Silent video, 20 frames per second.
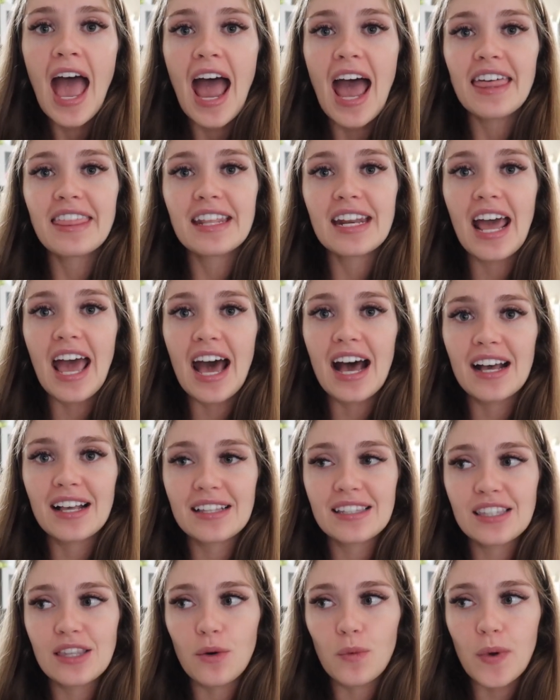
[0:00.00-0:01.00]
And then
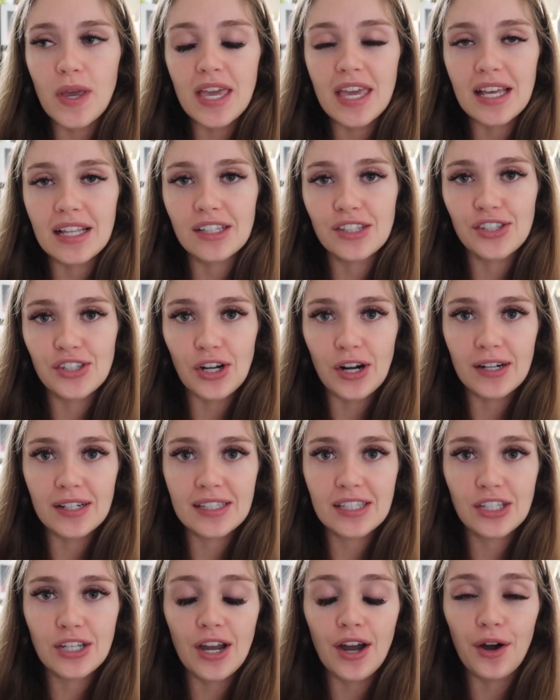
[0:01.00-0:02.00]
as the weekend
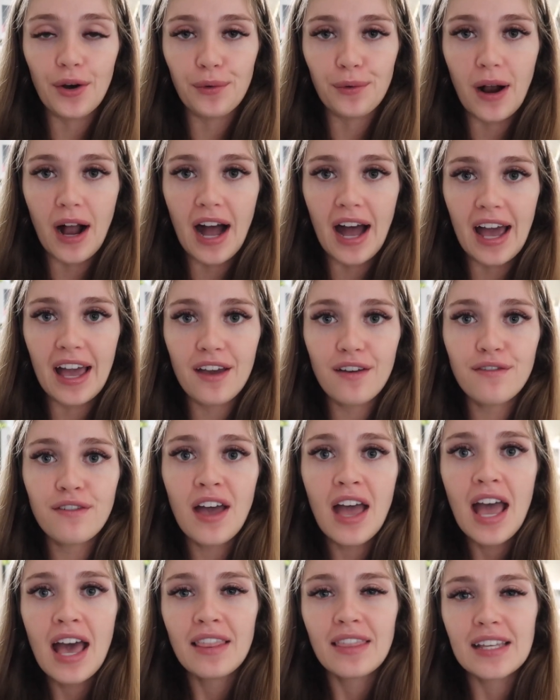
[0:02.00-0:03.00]
starts to
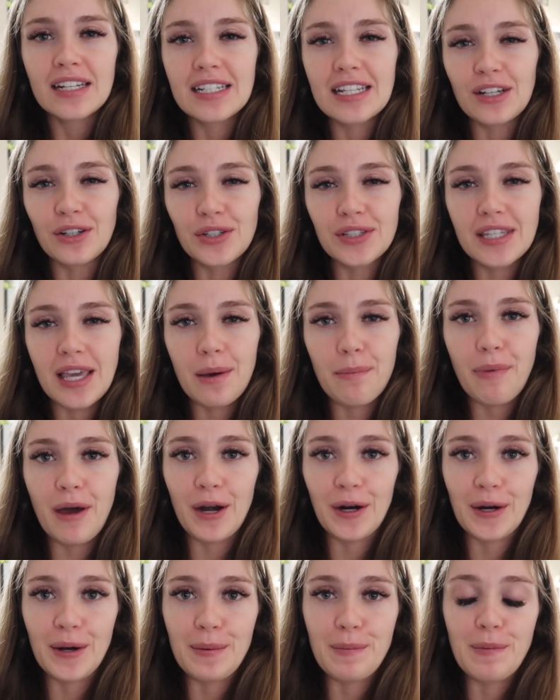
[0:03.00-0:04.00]
arrive, the deals get
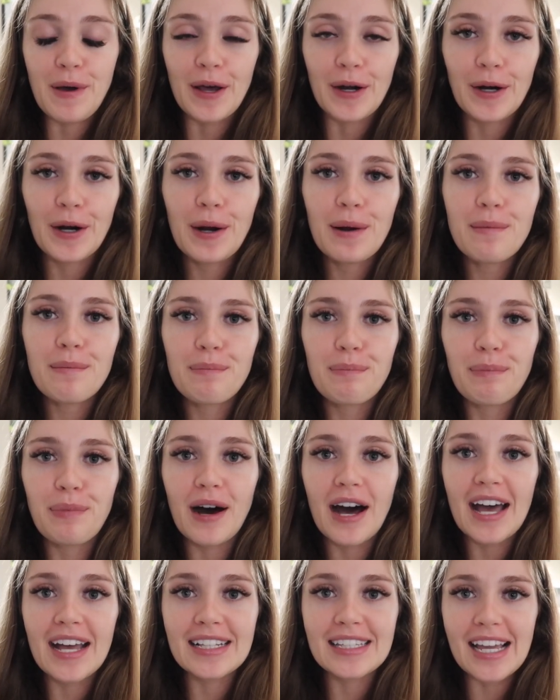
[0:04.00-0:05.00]
better and better,
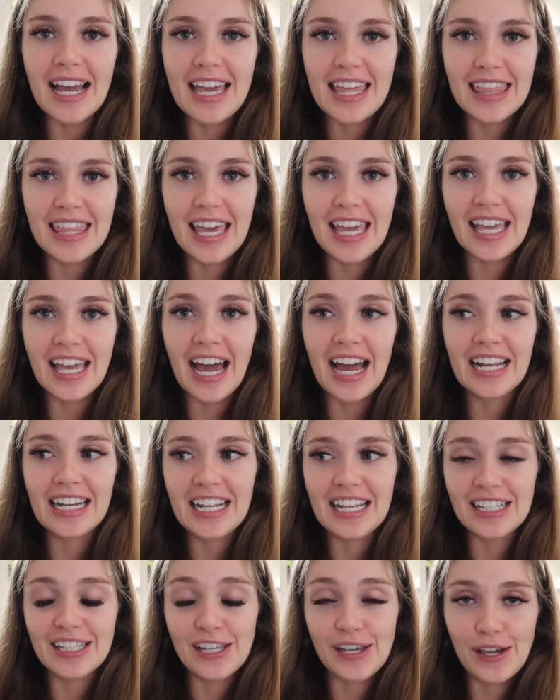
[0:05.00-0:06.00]
but I think I
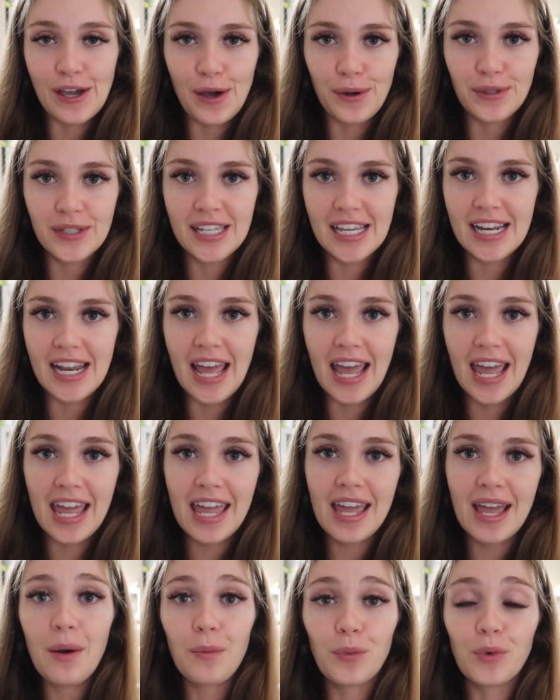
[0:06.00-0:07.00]
need to go
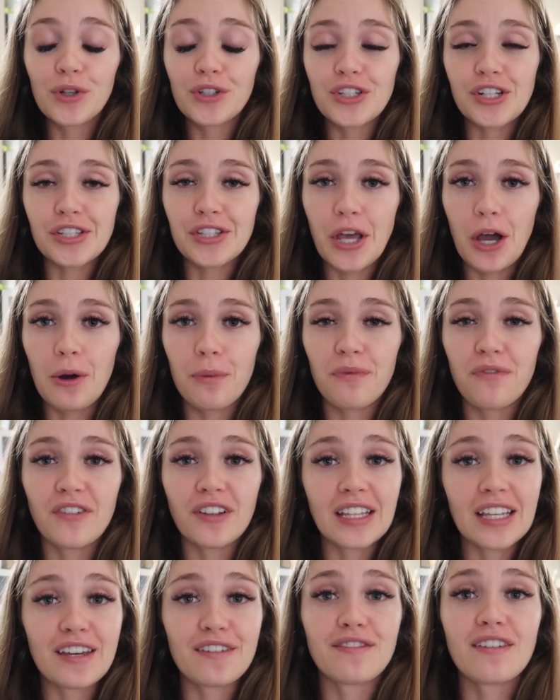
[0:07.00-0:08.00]
today, and we'll just
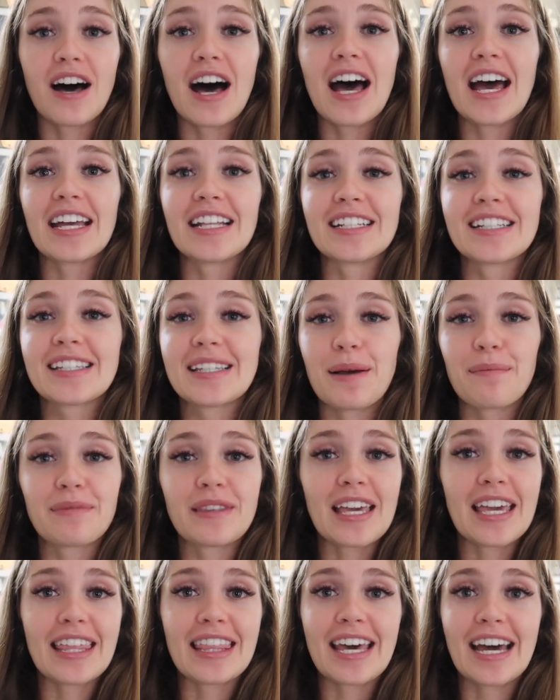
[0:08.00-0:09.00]
hopefully find
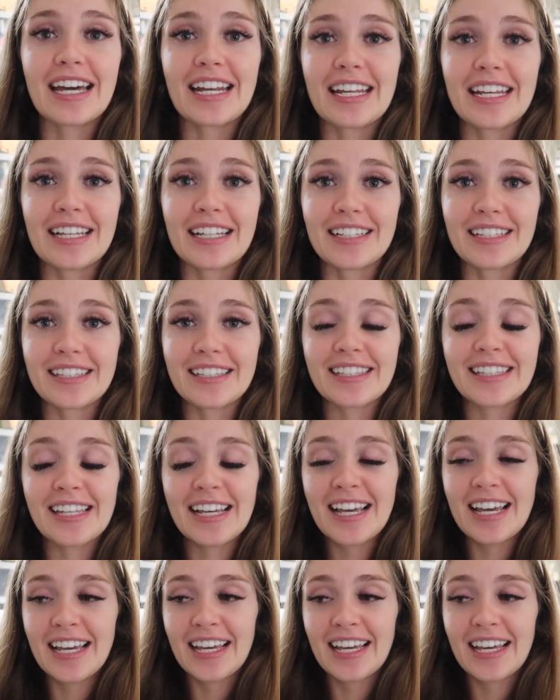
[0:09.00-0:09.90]
something that is